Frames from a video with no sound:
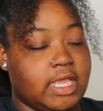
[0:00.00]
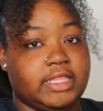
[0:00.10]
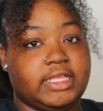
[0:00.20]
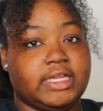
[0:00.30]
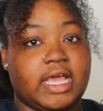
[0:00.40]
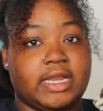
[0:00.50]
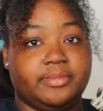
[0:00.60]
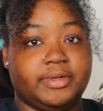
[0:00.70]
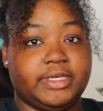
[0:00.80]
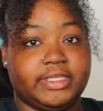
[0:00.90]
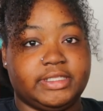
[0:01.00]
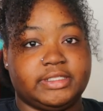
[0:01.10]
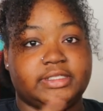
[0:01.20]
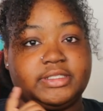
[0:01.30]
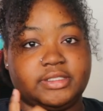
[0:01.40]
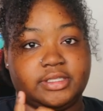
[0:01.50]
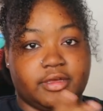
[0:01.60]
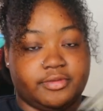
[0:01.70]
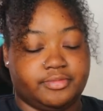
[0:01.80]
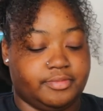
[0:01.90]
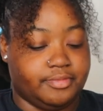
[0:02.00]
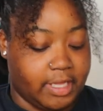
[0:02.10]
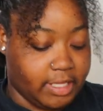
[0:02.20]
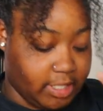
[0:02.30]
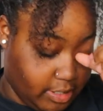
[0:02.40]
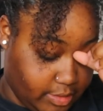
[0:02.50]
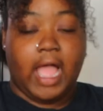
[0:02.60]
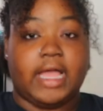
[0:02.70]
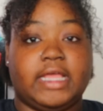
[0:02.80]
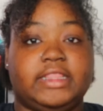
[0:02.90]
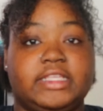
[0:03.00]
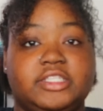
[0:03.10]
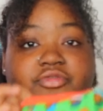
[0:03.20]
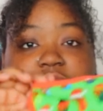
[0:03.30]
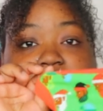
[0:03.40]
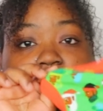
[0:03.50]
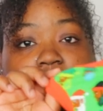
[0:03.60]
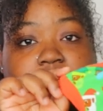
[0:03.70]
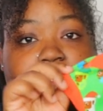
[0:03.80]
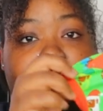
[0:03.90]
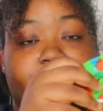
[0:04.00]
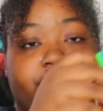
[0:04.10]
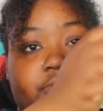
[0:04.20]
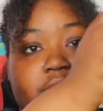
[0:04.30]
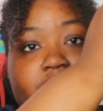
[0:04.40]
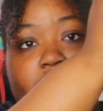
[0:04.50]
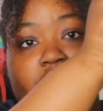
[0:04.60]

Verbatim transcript: And then it kind of buttons, you know, back here. I got this from Target. Me and my